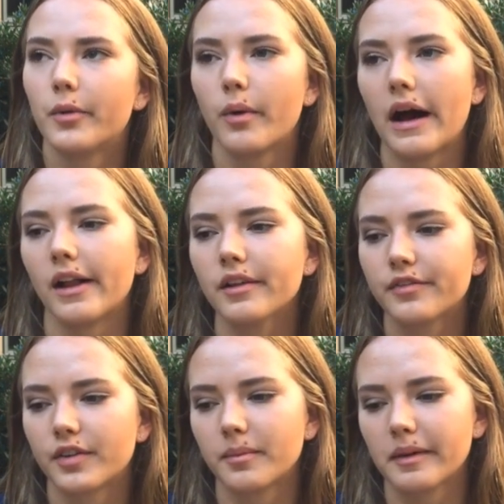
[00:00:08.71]
Well,
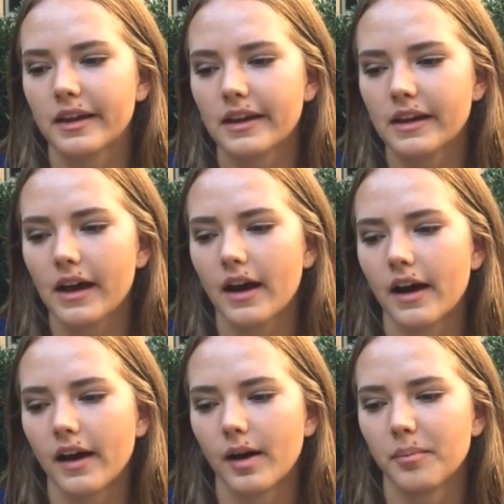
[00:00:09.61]
for me,
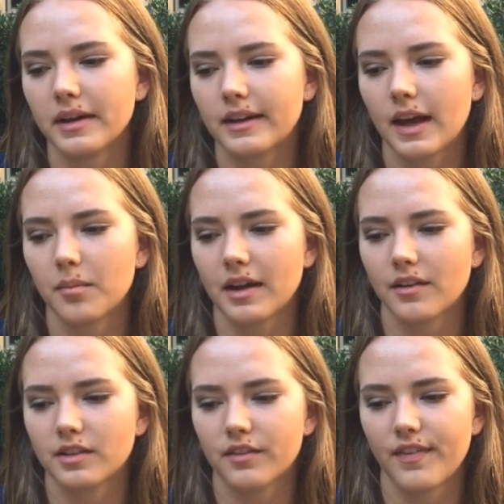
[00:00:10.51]
it came
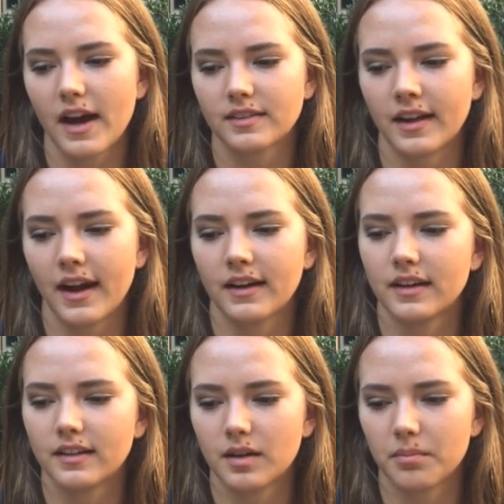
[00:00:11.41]
down to the fact that I
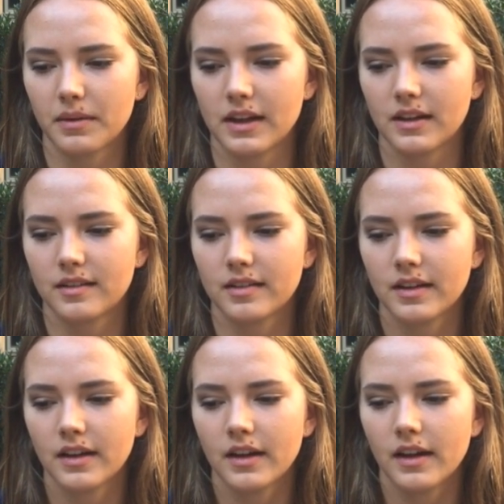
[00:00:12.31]
could compete
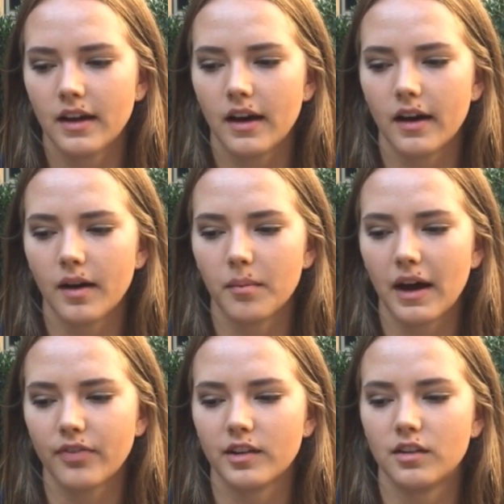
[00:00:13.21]

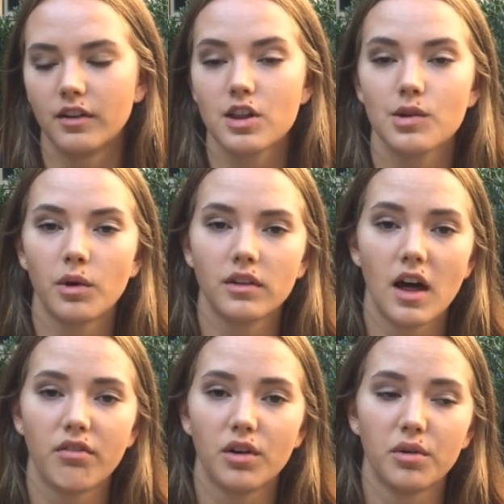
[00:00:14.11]
at the Division I
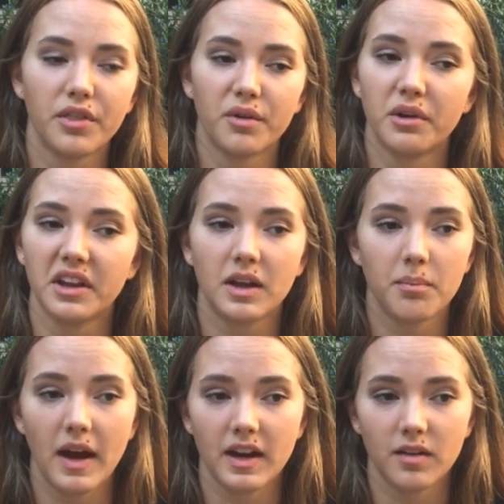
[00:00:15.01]
level with a really
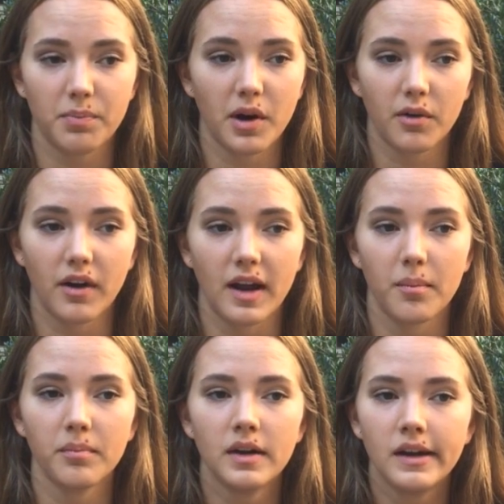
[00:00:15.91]
competitive
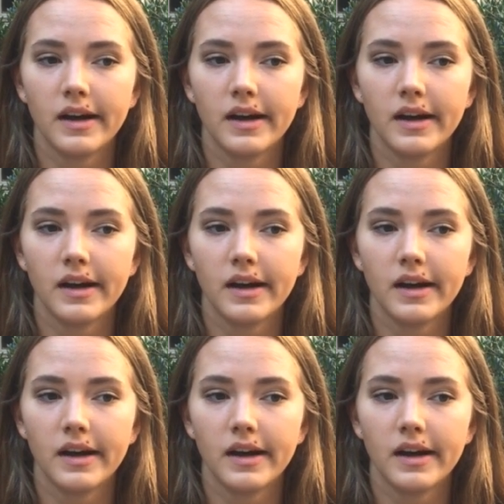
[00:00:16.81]
program